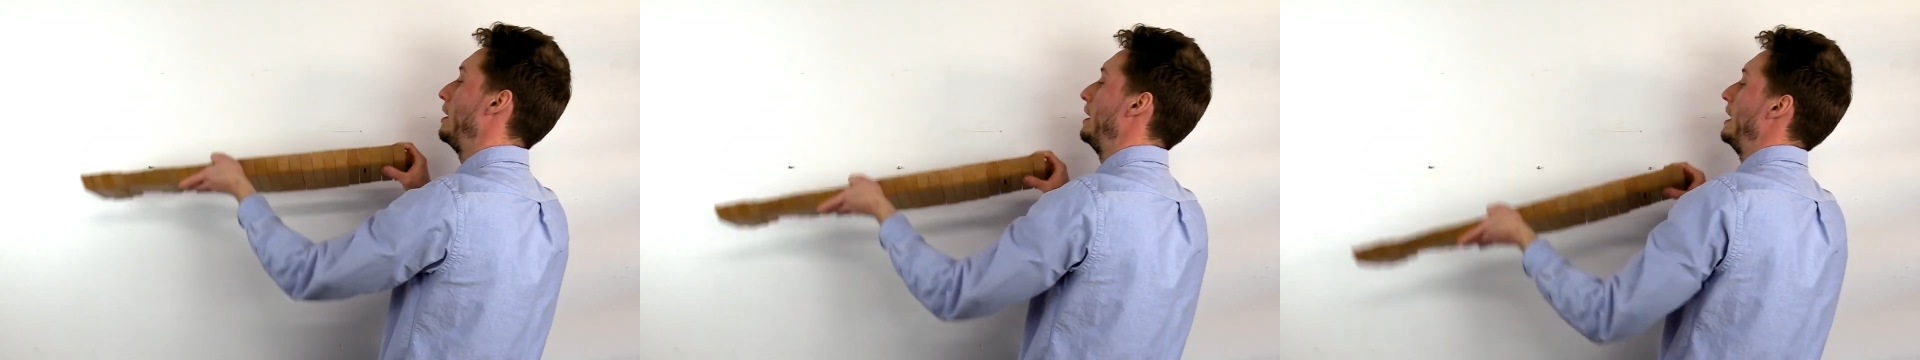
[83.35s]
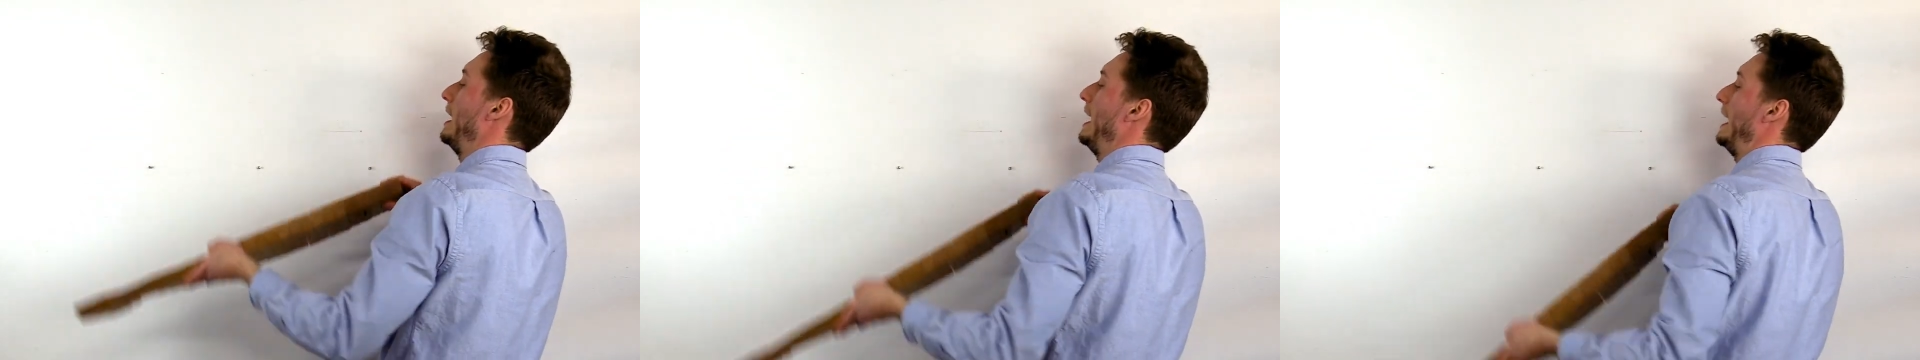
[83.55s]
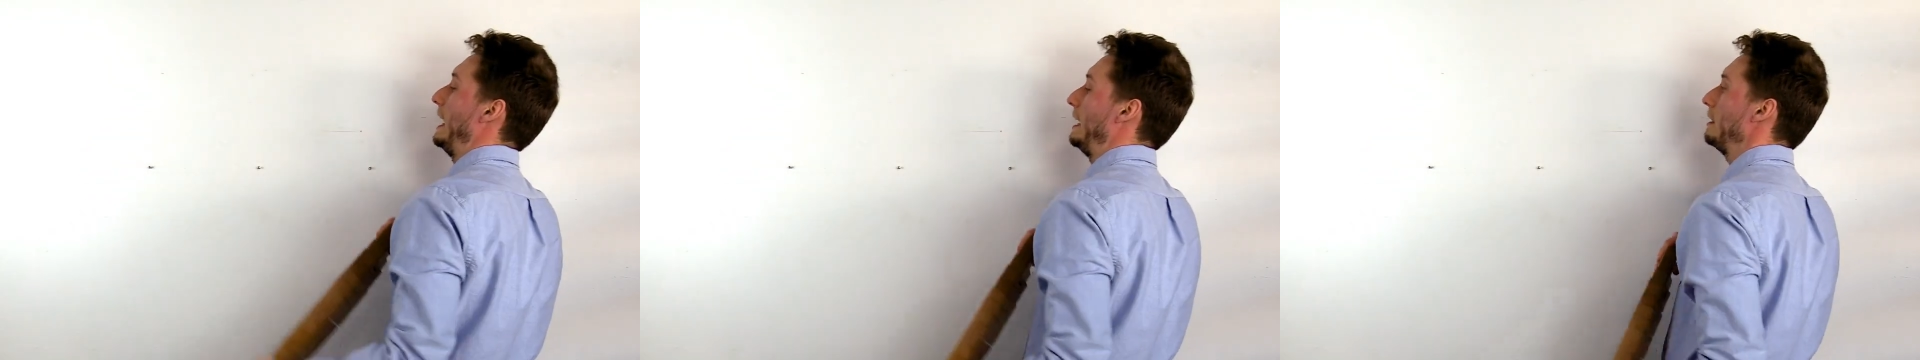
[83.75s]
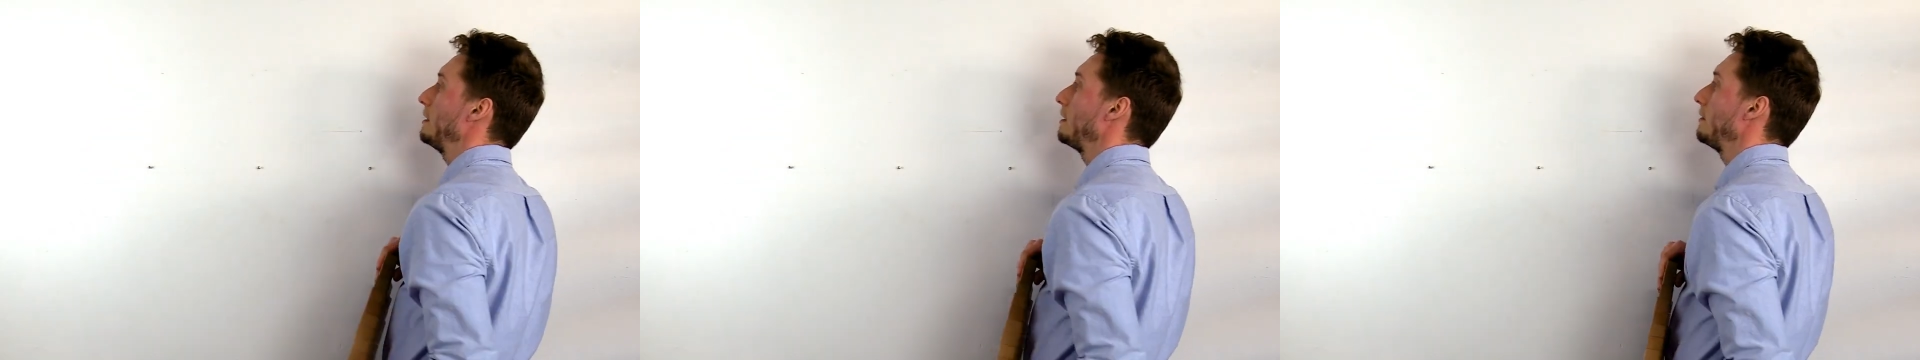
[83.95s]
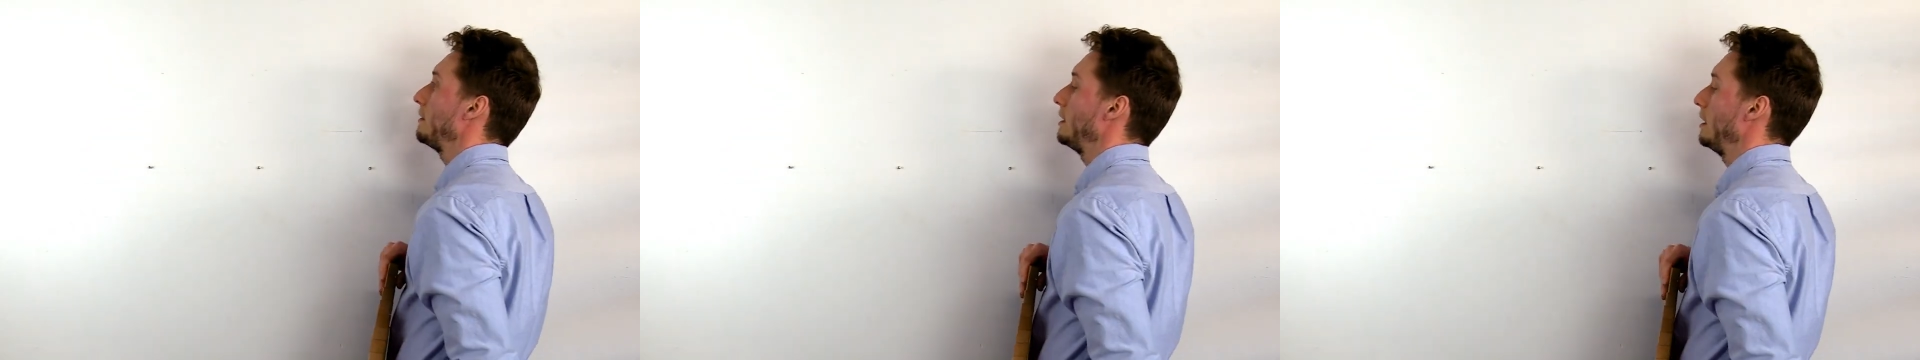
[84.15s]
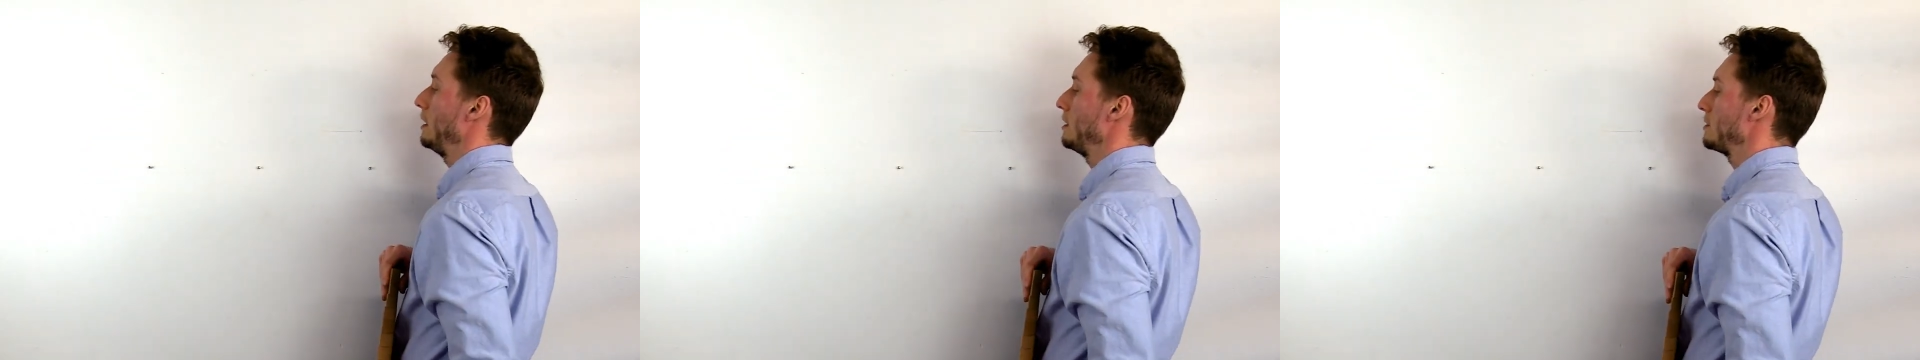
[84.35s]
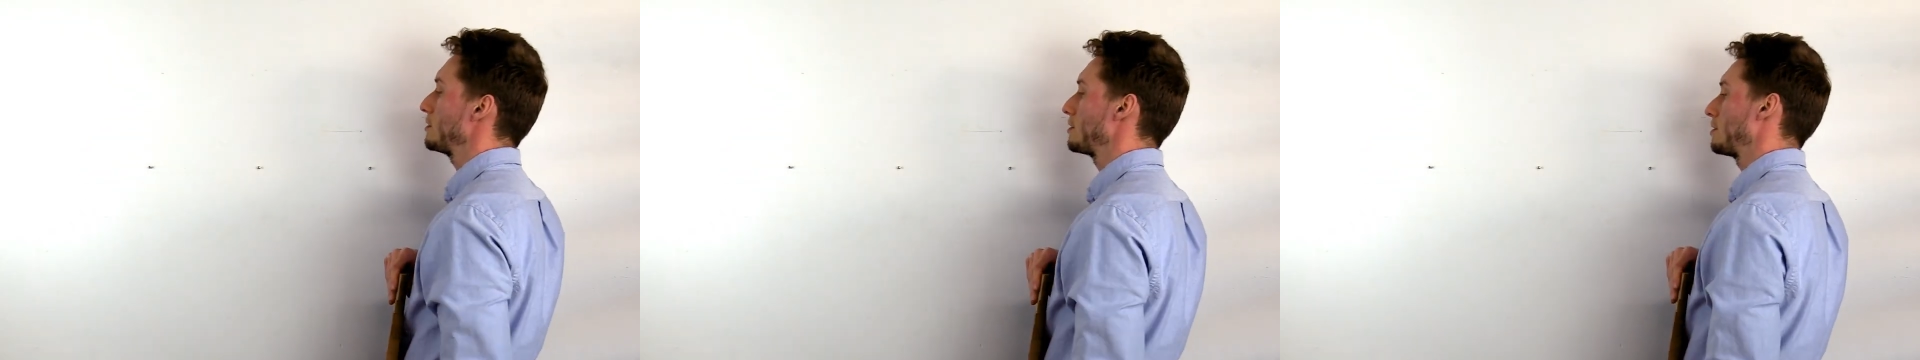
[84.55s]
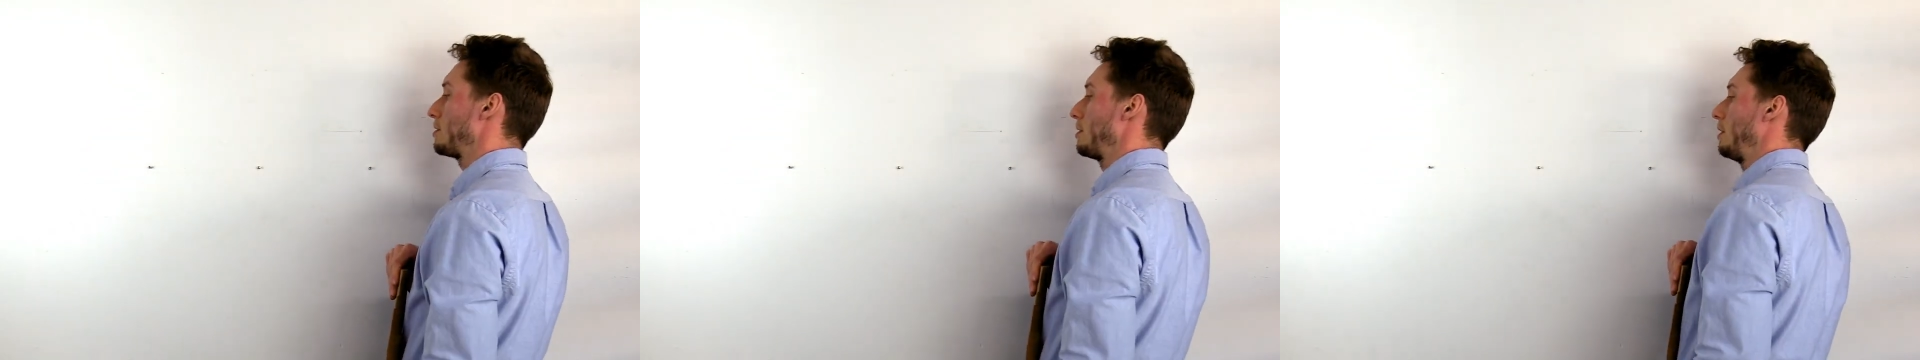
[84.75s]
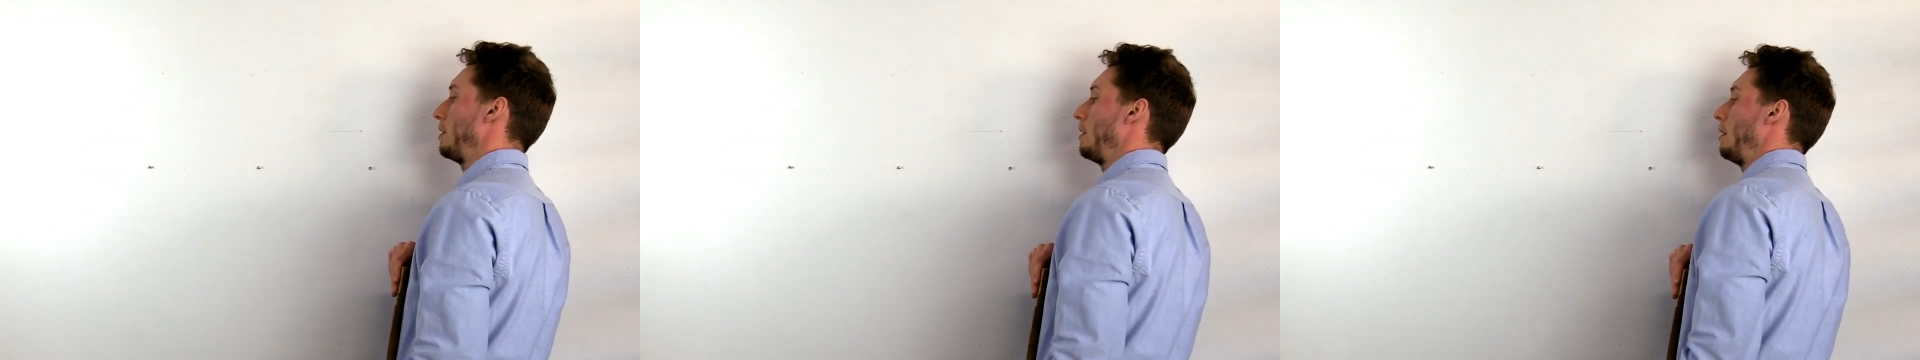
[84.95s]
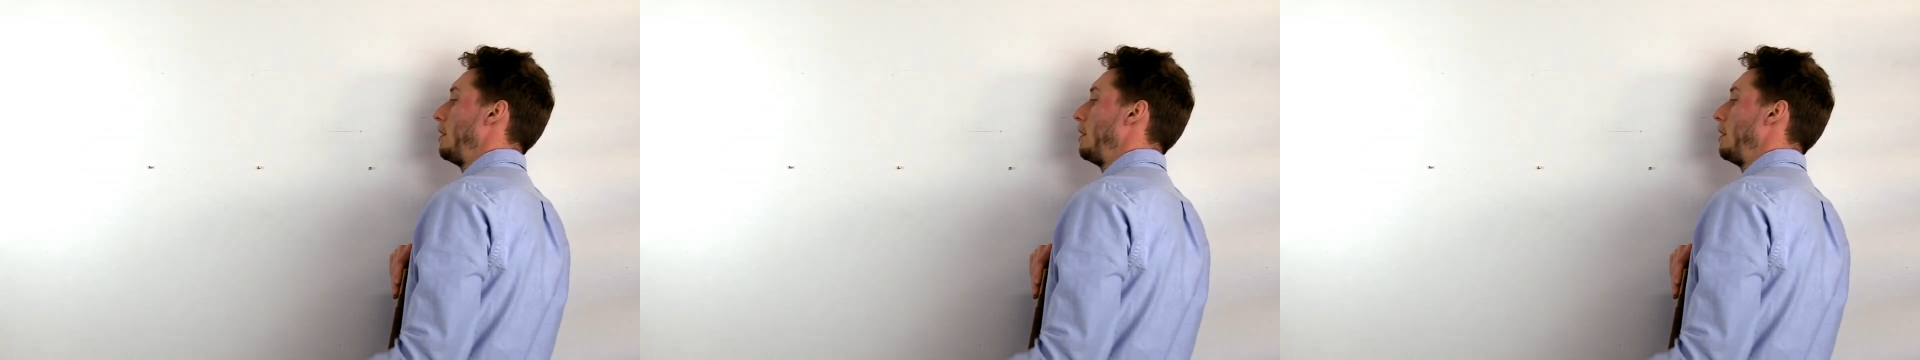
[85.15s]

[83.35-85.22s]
1/8 of an inch